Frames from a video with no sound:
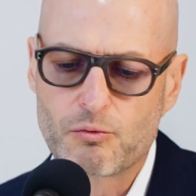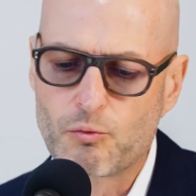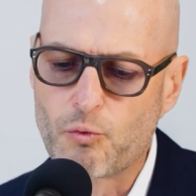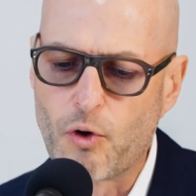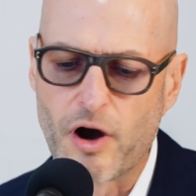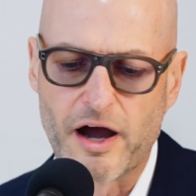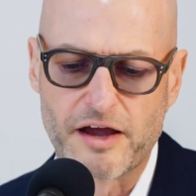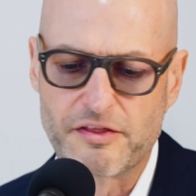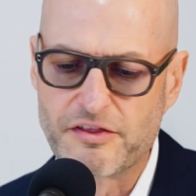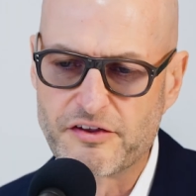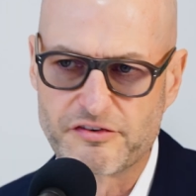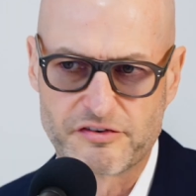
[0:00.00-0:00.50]

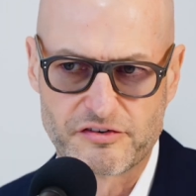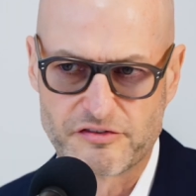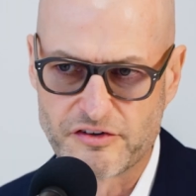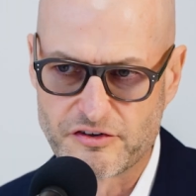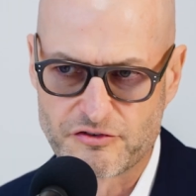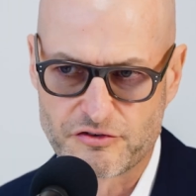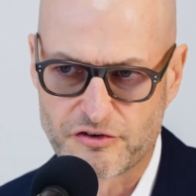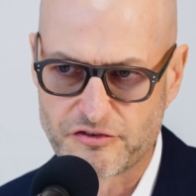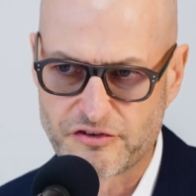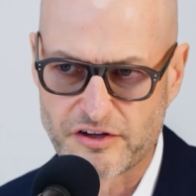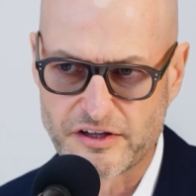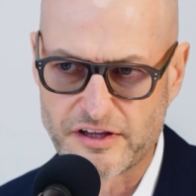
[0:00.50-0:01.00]
why this is
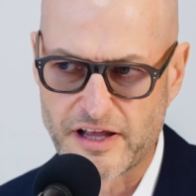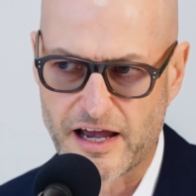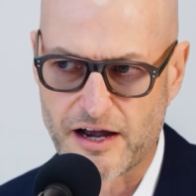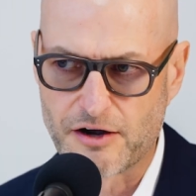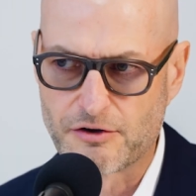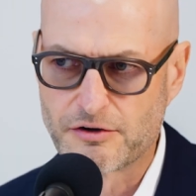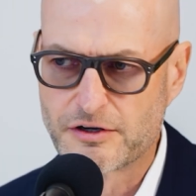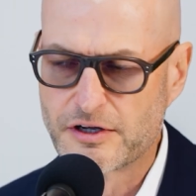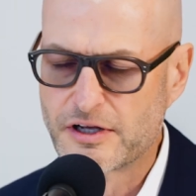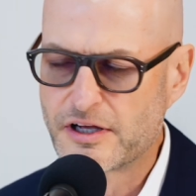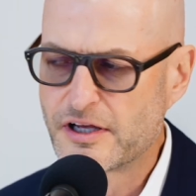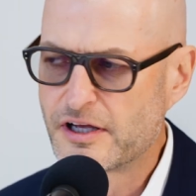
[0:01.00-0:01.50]
interesting
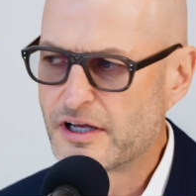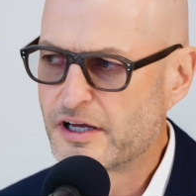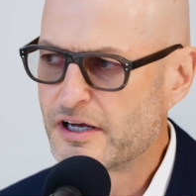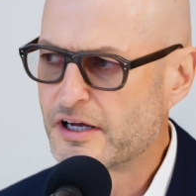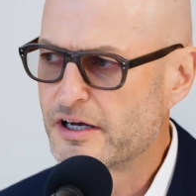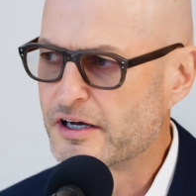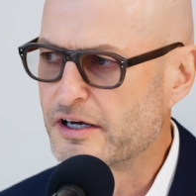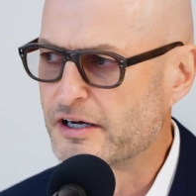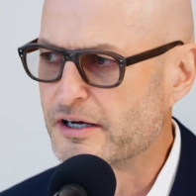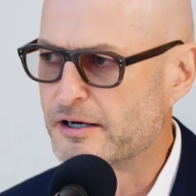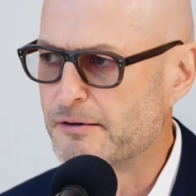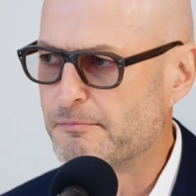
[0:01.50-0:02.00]
now.
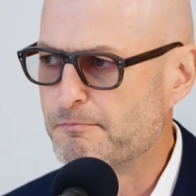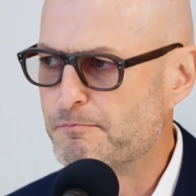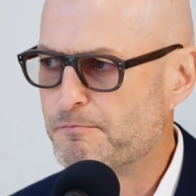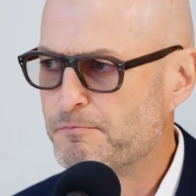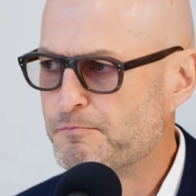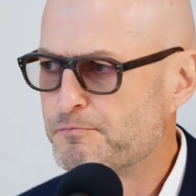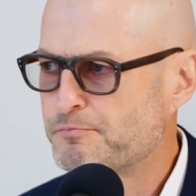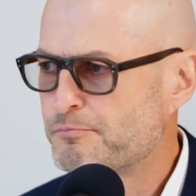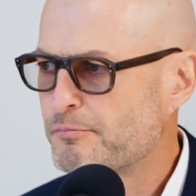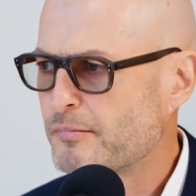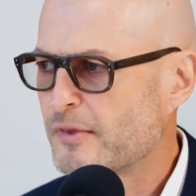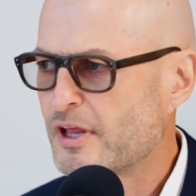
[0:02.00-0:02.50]

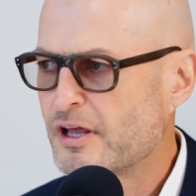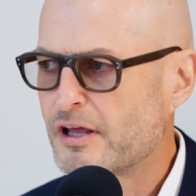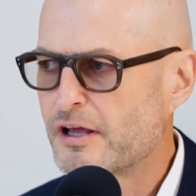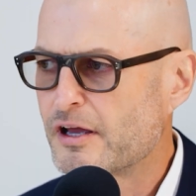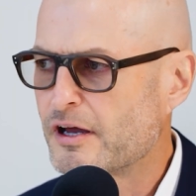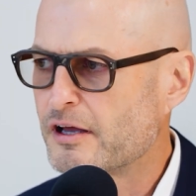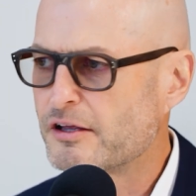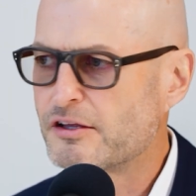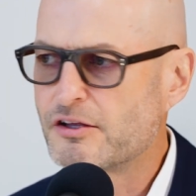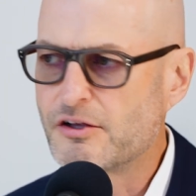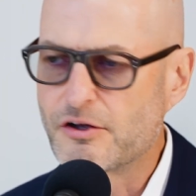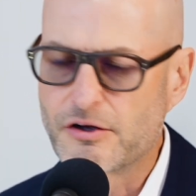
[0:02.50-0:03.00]

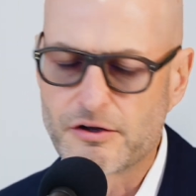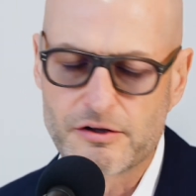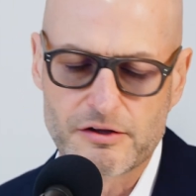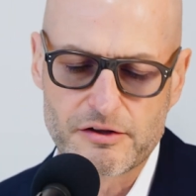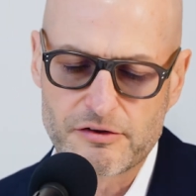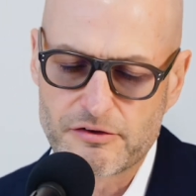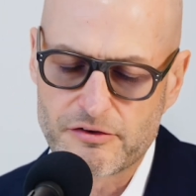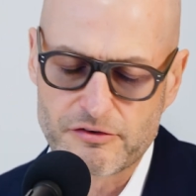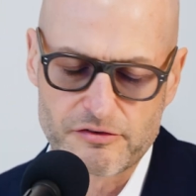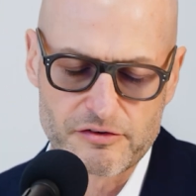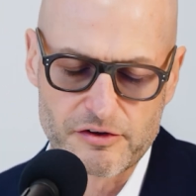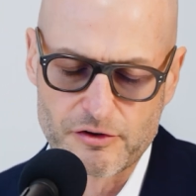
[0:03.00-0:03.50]

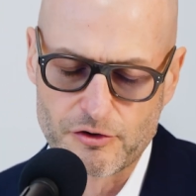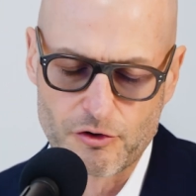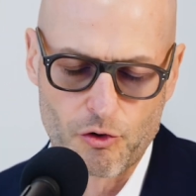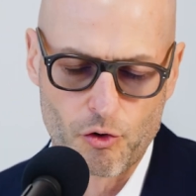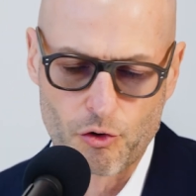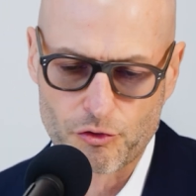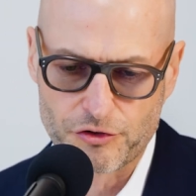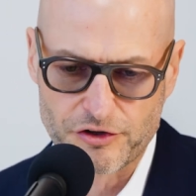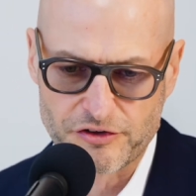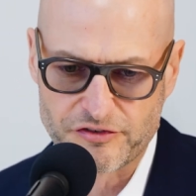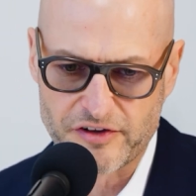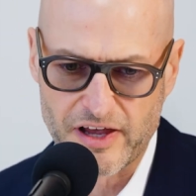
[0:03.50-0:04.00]
It's an
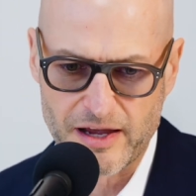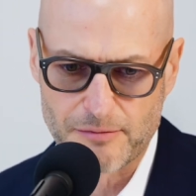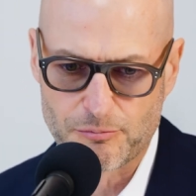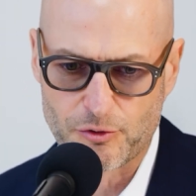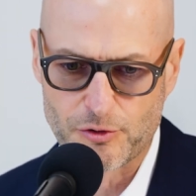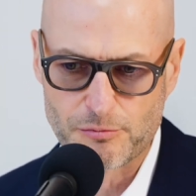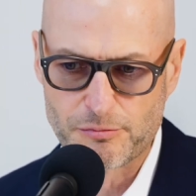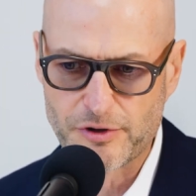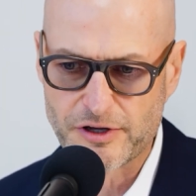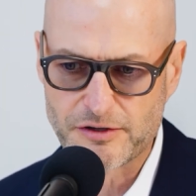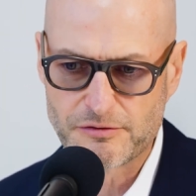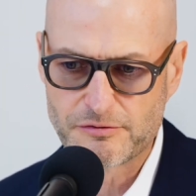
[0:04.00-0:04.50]
old
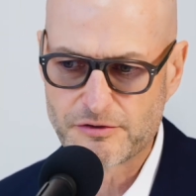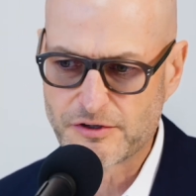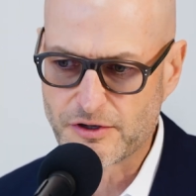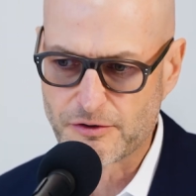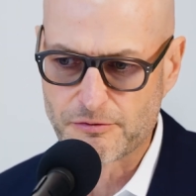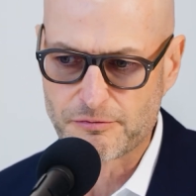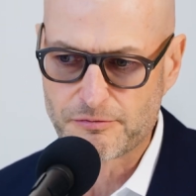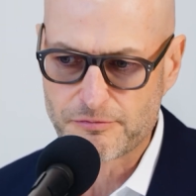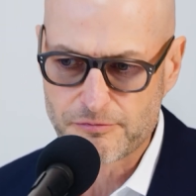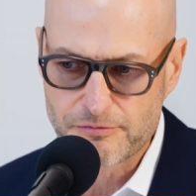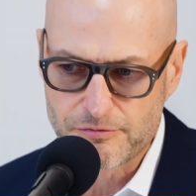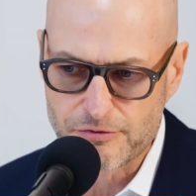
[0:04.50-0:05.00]
example, but
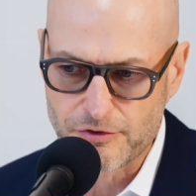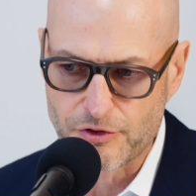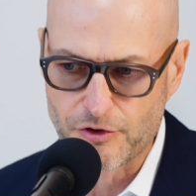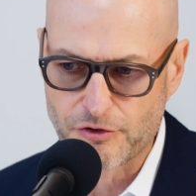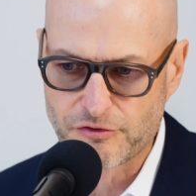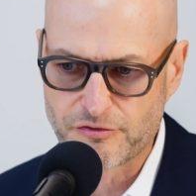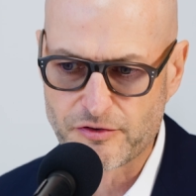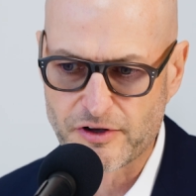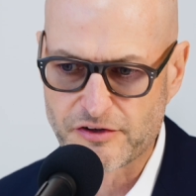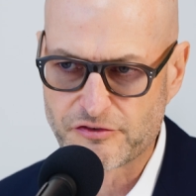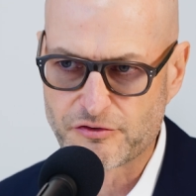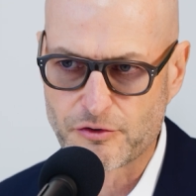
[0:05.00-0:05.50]
for
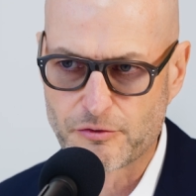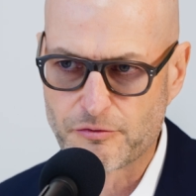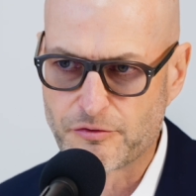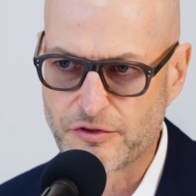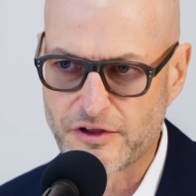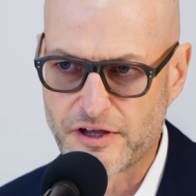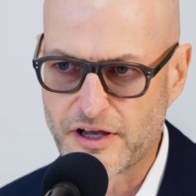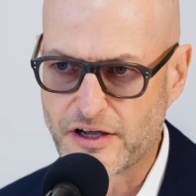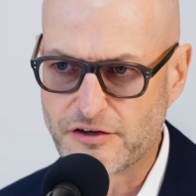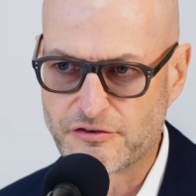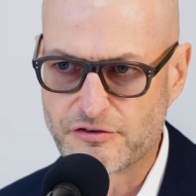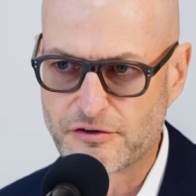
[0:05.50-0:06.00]
those of us over
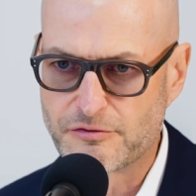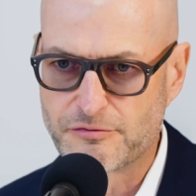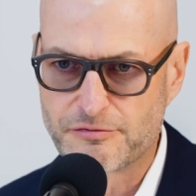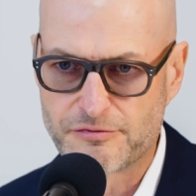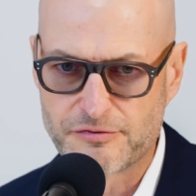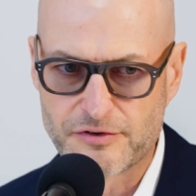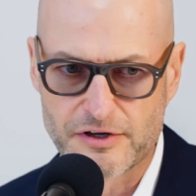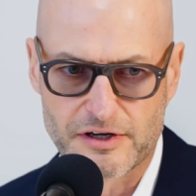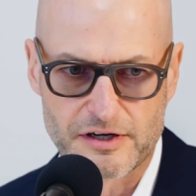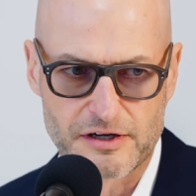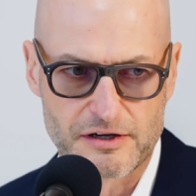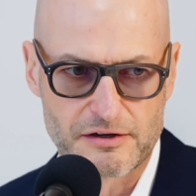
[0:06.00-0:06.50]
the age
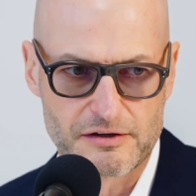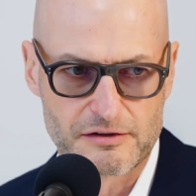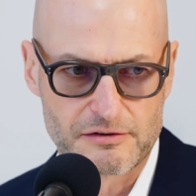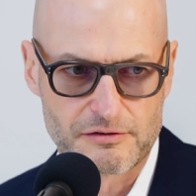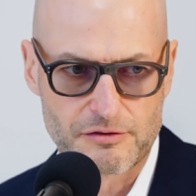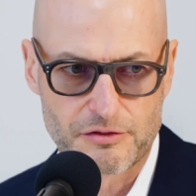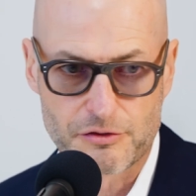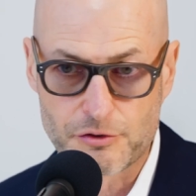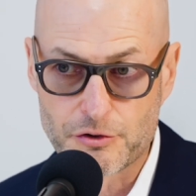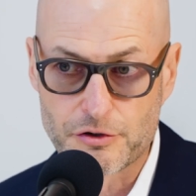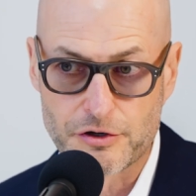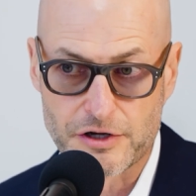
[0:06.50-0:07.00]
of
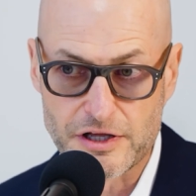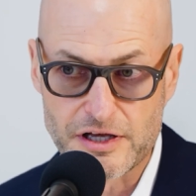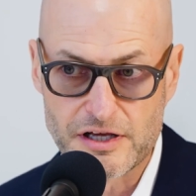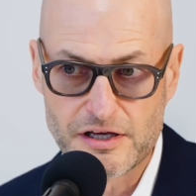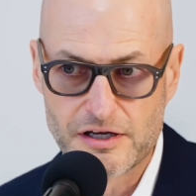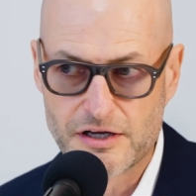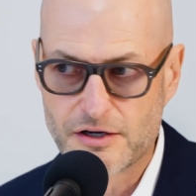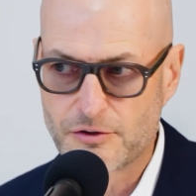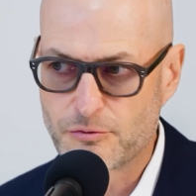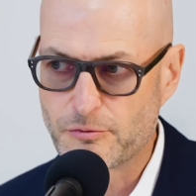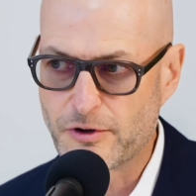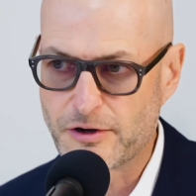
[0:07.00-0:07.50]
30
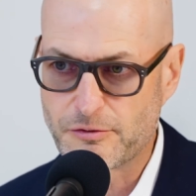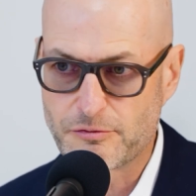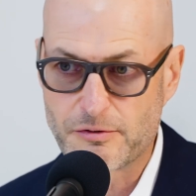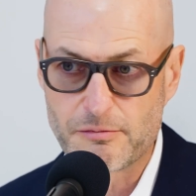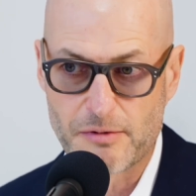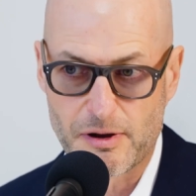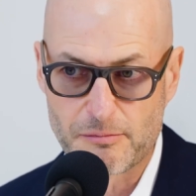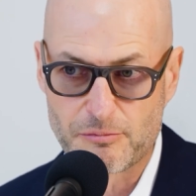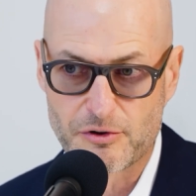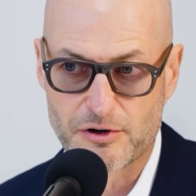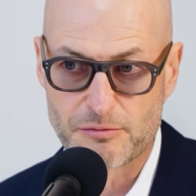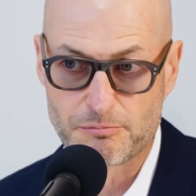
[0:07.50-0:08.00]
might
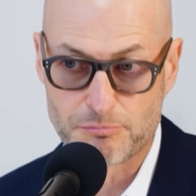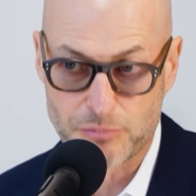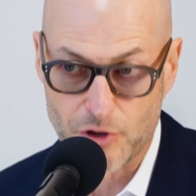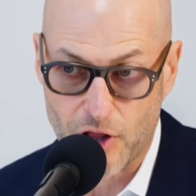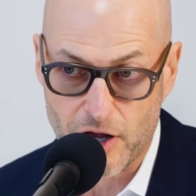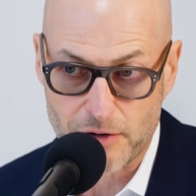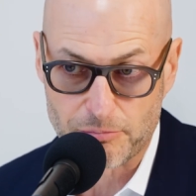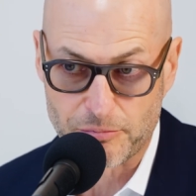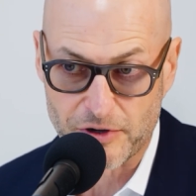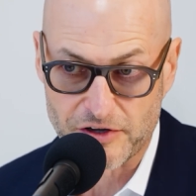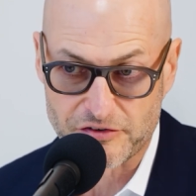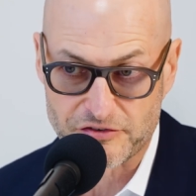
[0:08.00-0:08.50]
remember
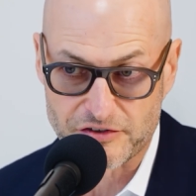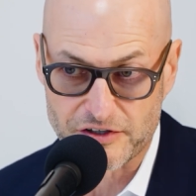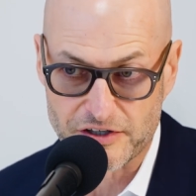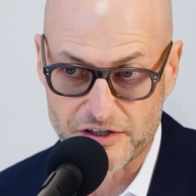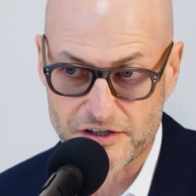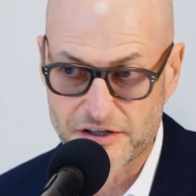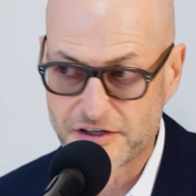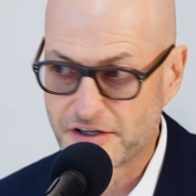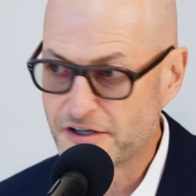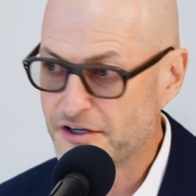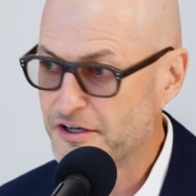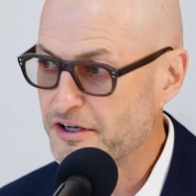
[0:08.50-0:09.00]
Blockbuster.
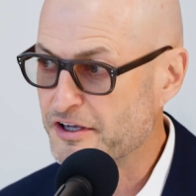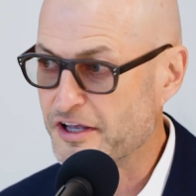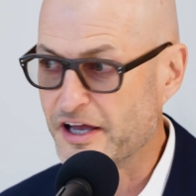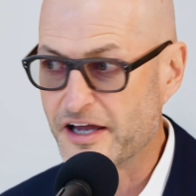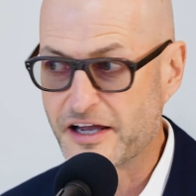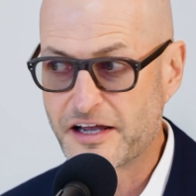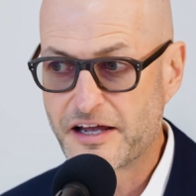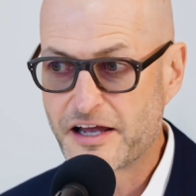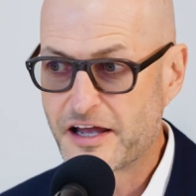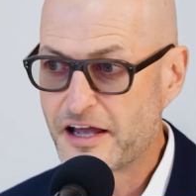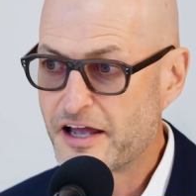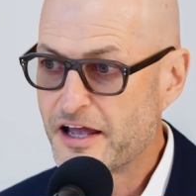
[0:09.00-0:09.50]

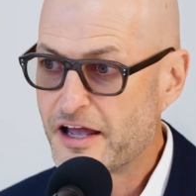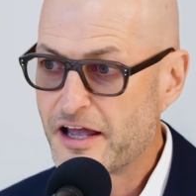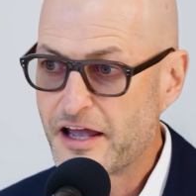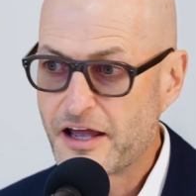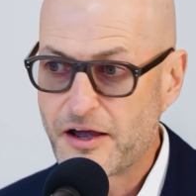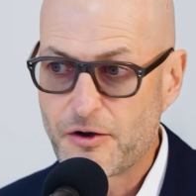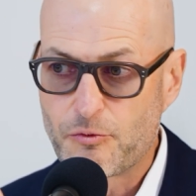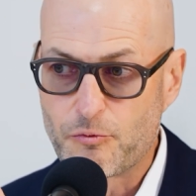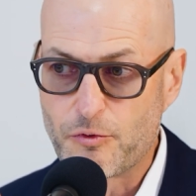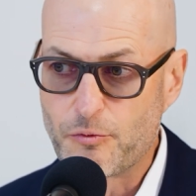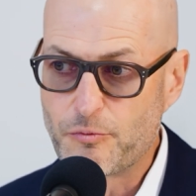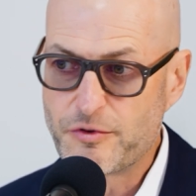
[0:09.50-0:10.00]
Okay,
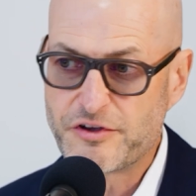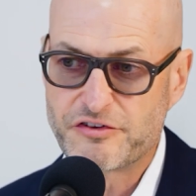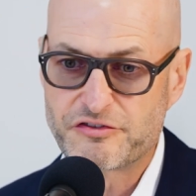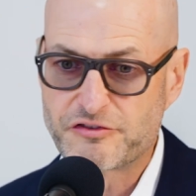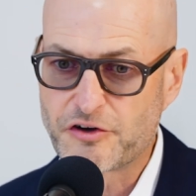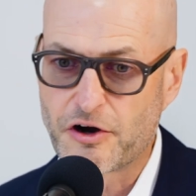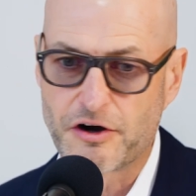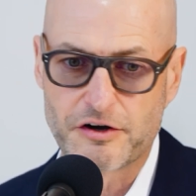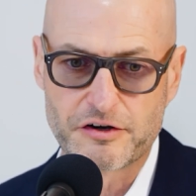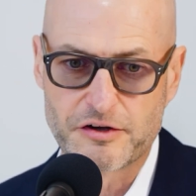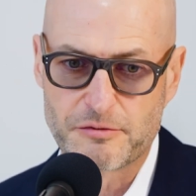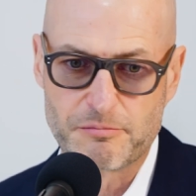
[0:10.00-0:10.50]
when we
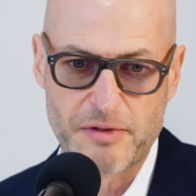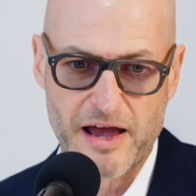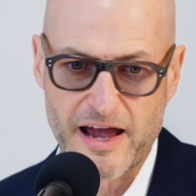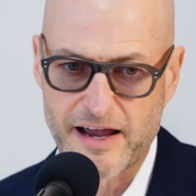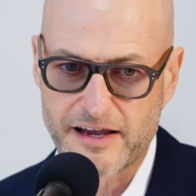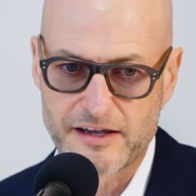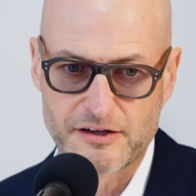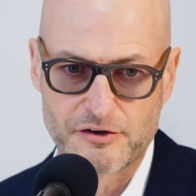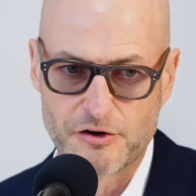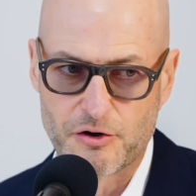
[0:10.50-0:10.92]
started back